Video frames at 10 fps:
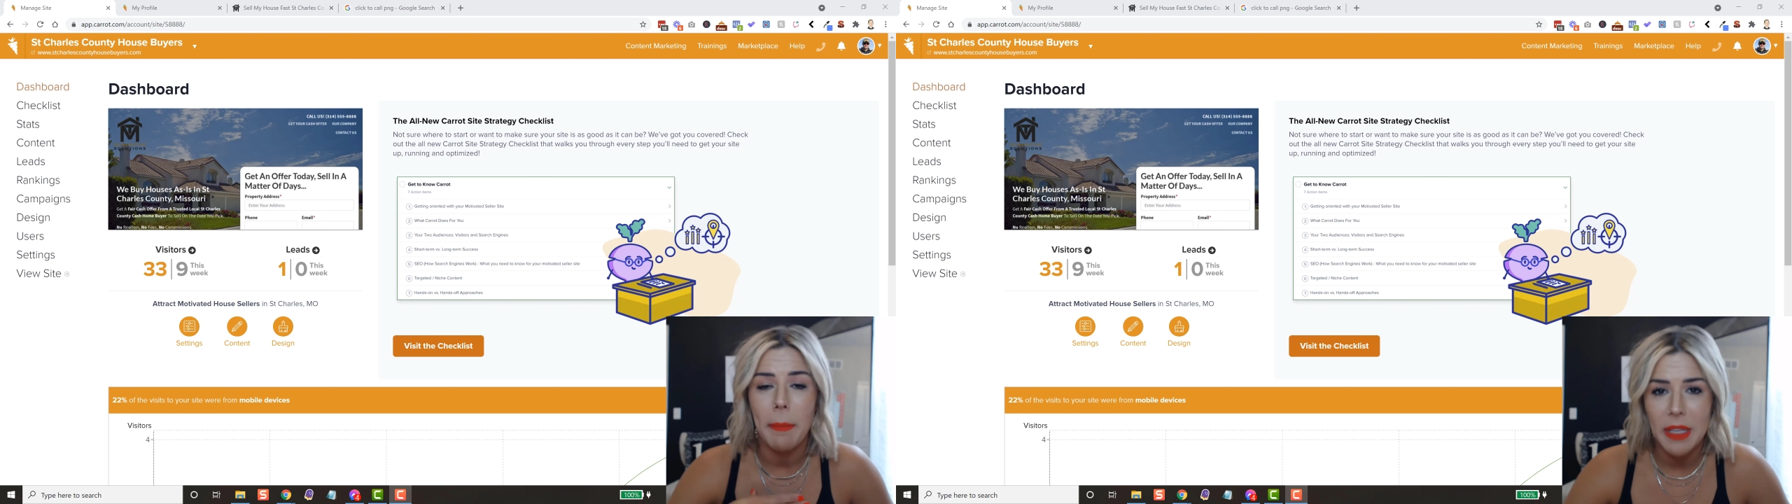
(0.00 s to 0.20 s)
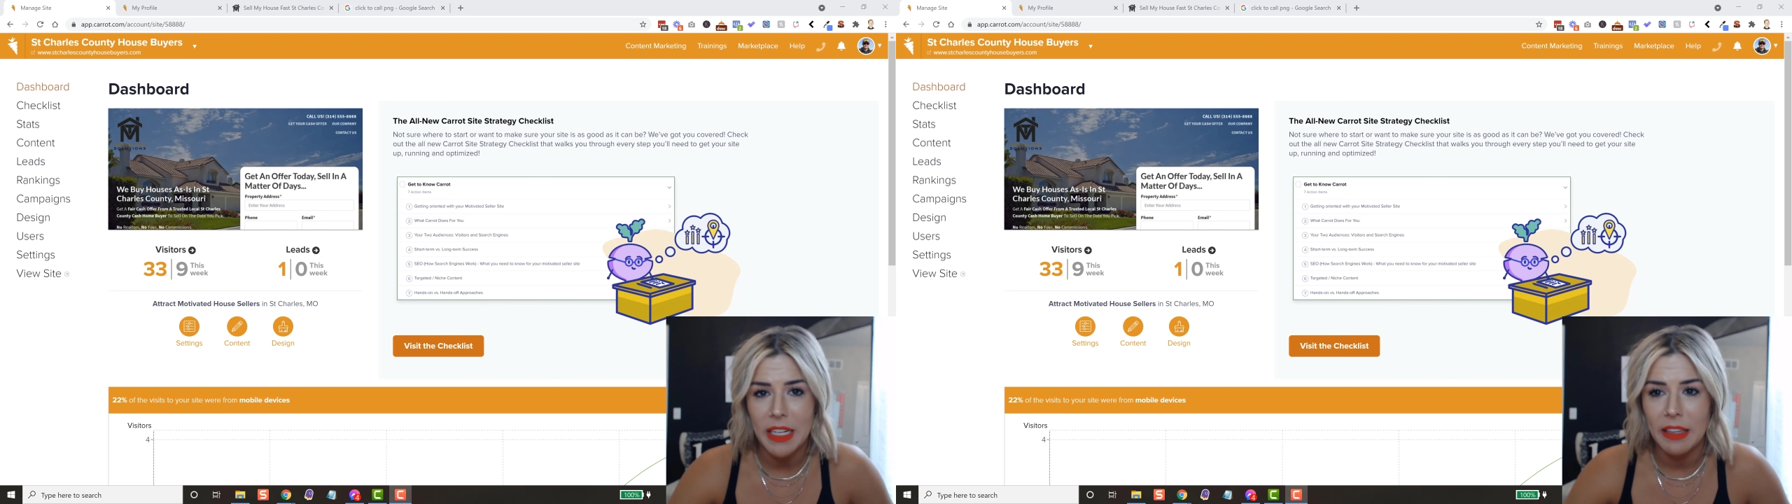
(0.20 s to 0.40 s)

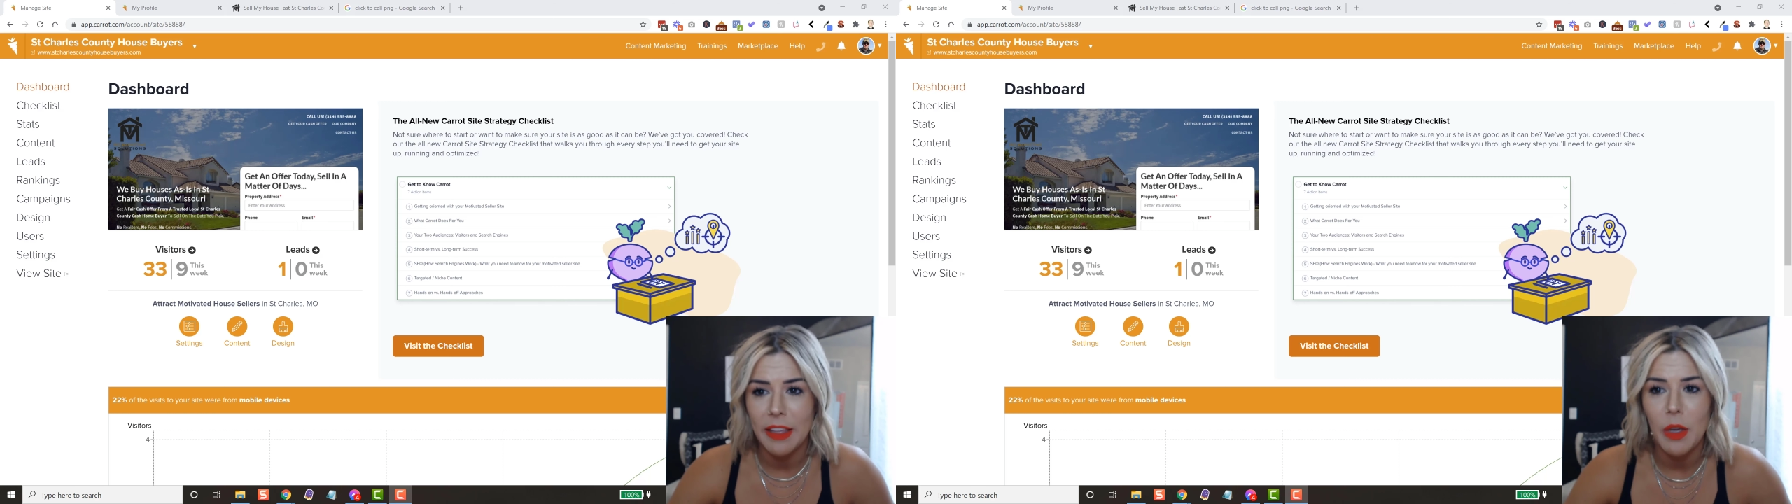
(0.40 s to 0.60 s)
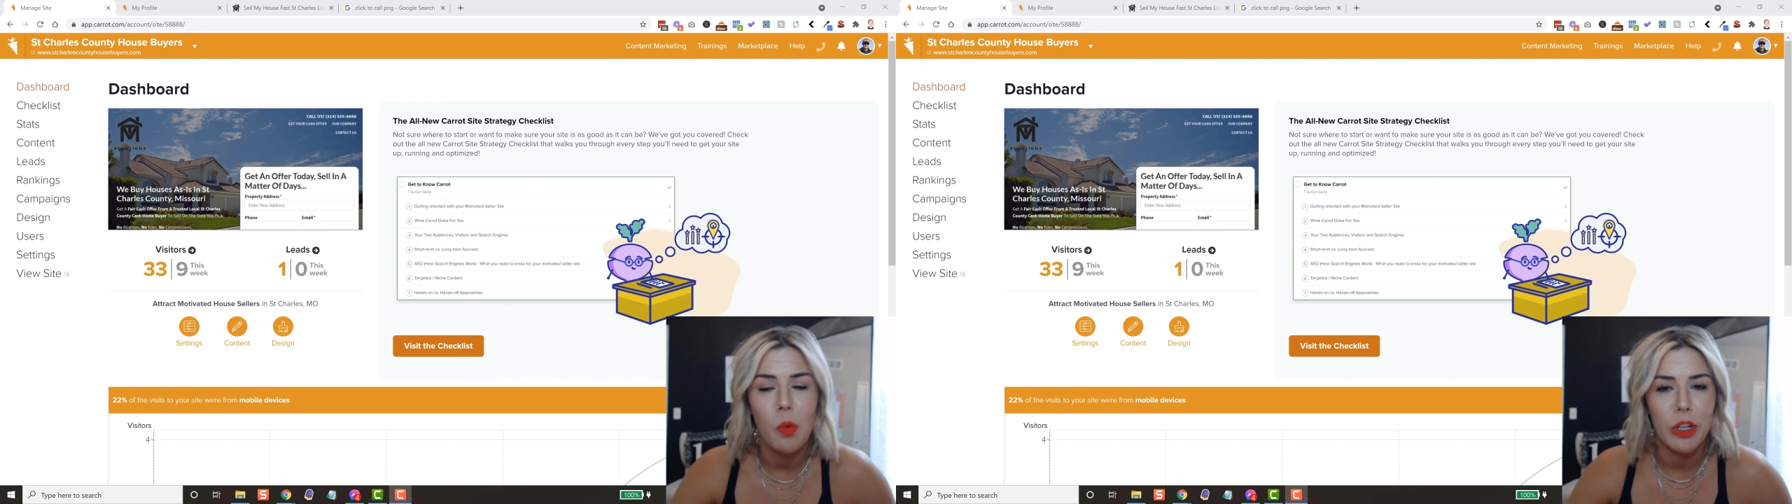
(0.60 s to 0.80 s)

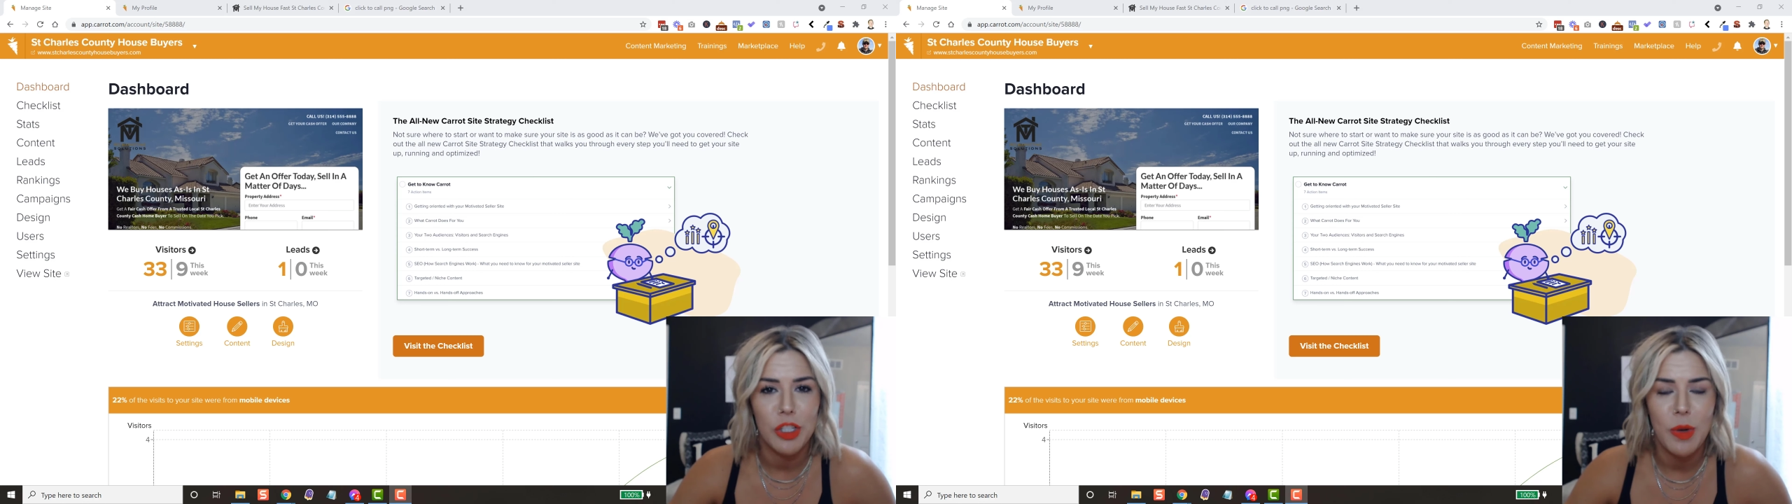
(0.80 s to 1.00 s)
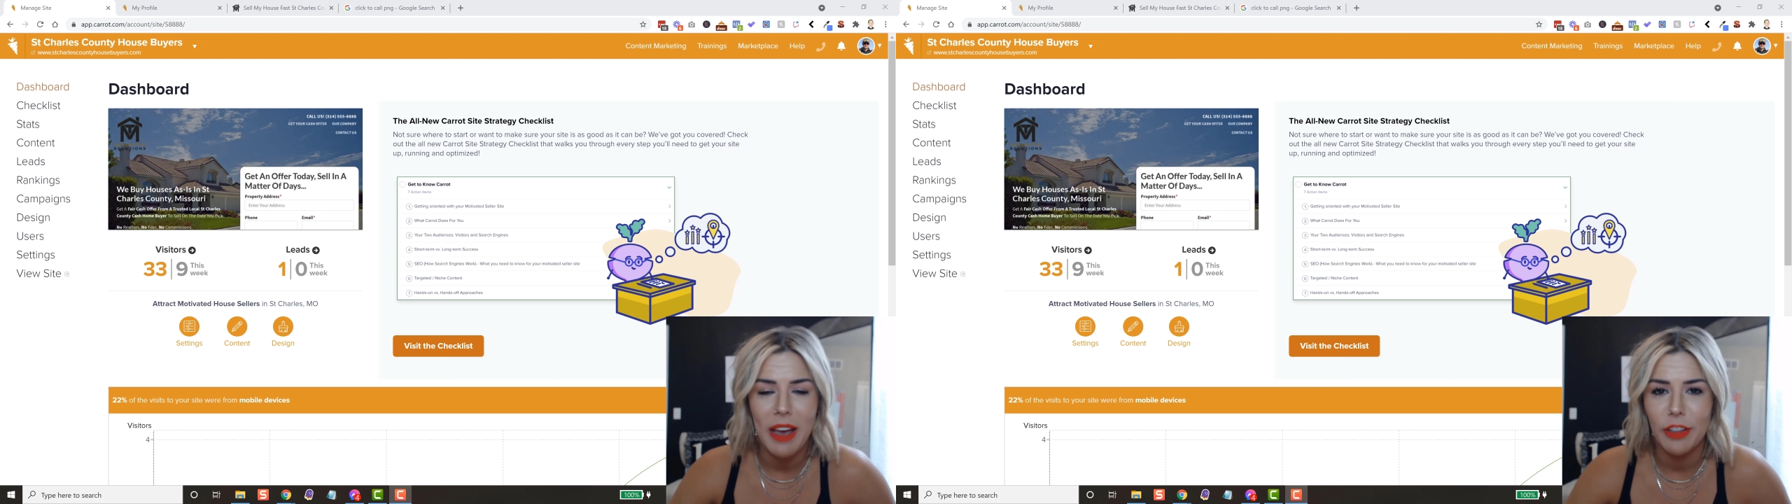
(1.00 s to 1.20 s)
immediately once
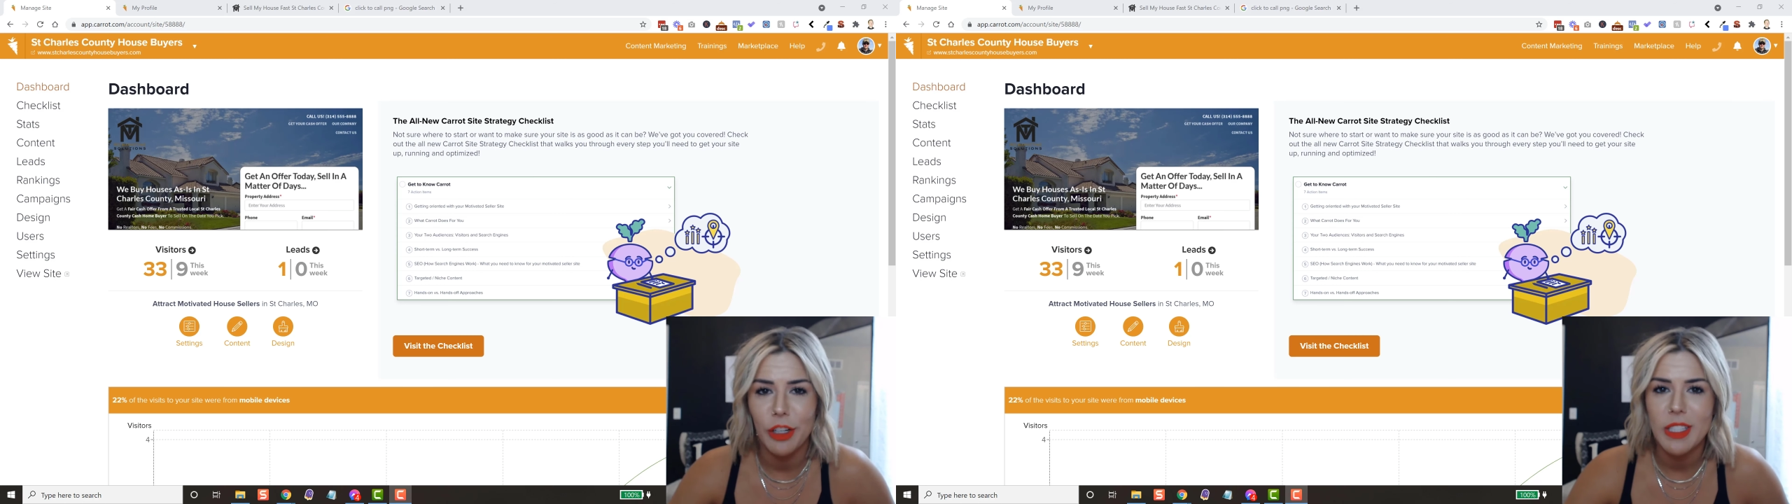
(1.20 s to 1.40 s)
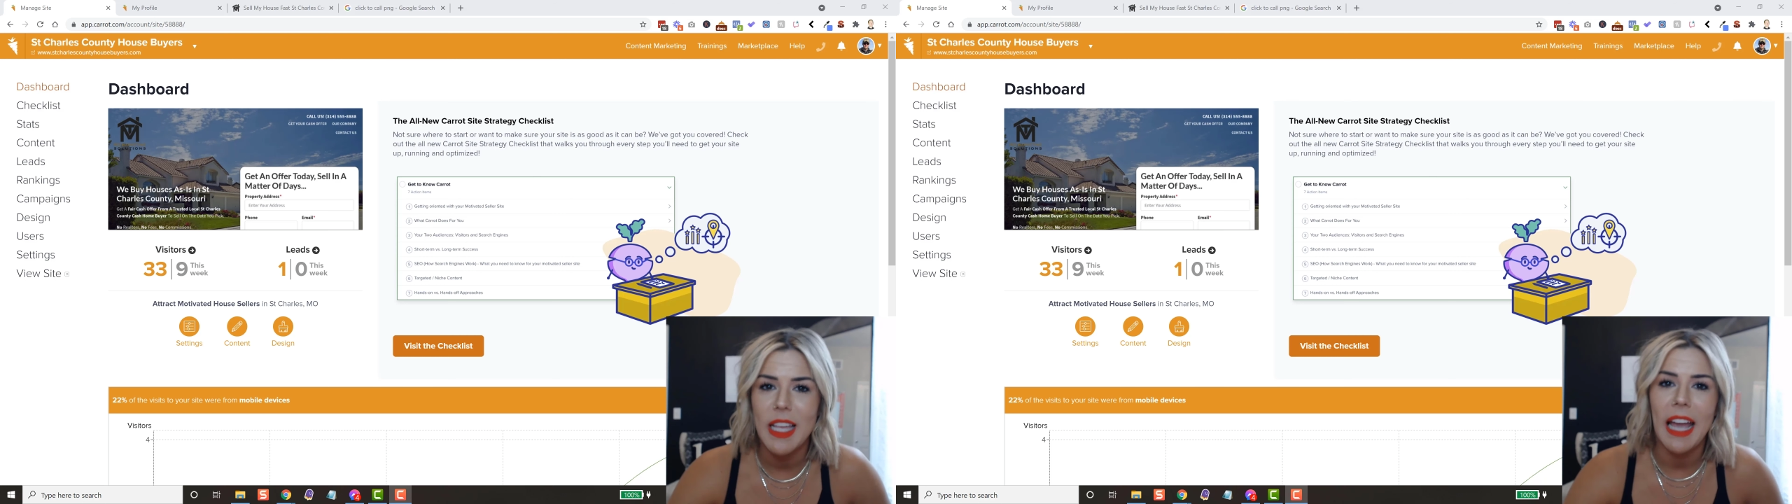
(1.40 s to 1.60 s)
you have
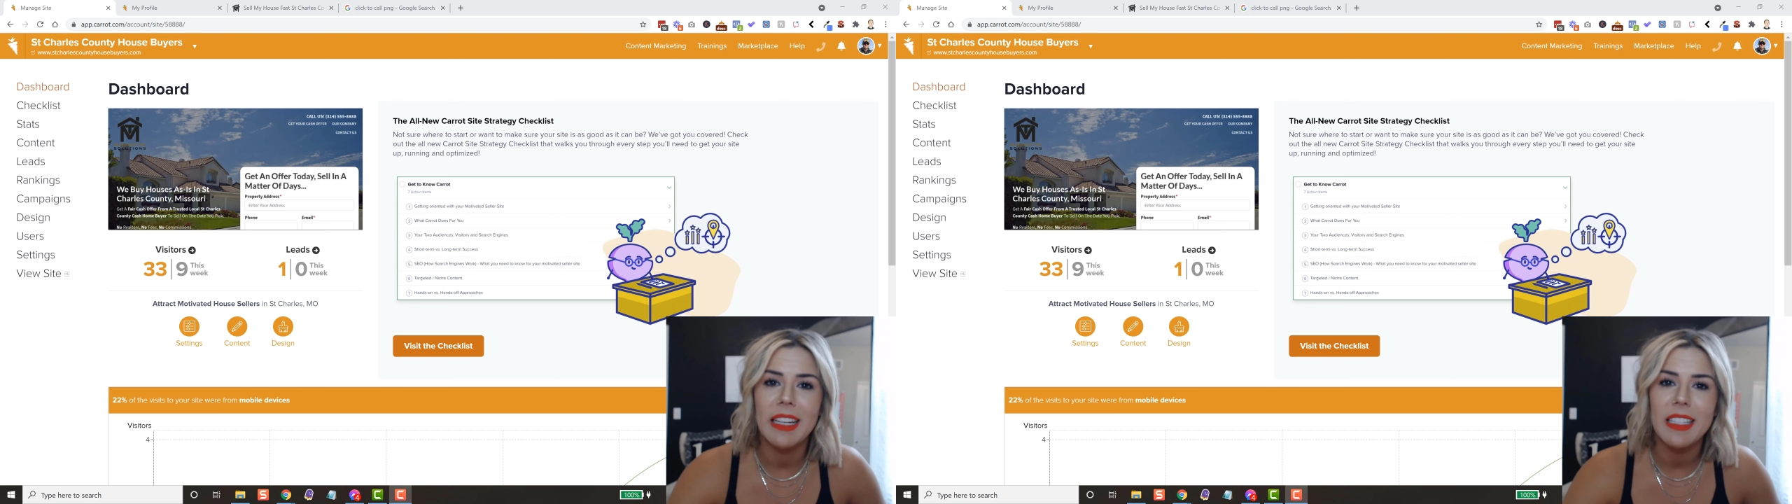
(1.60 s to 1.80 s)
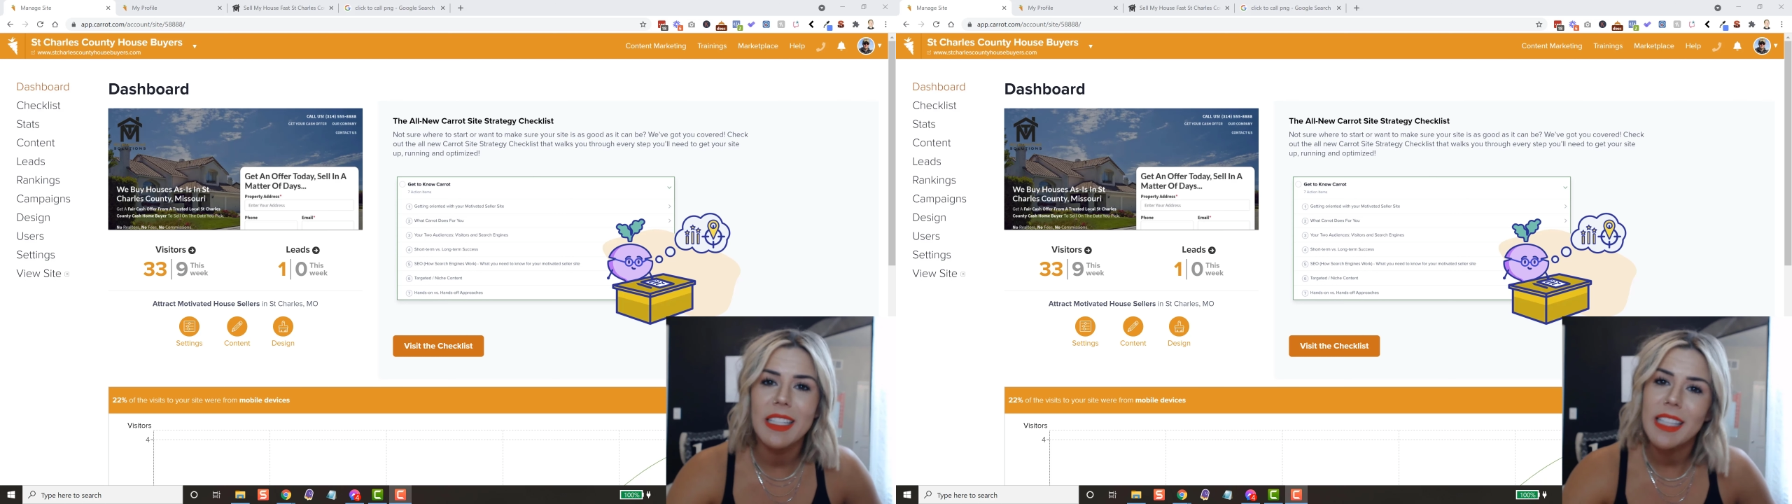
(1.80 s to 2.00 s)
your
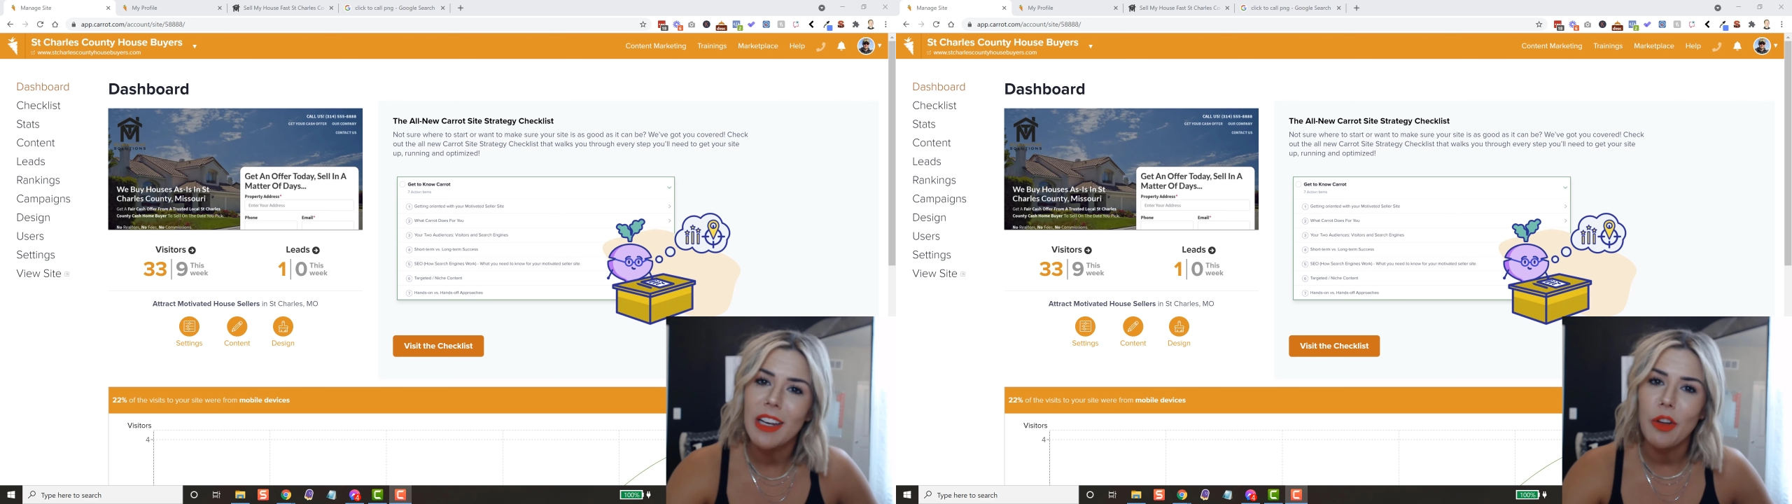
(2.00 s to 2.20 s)
site to send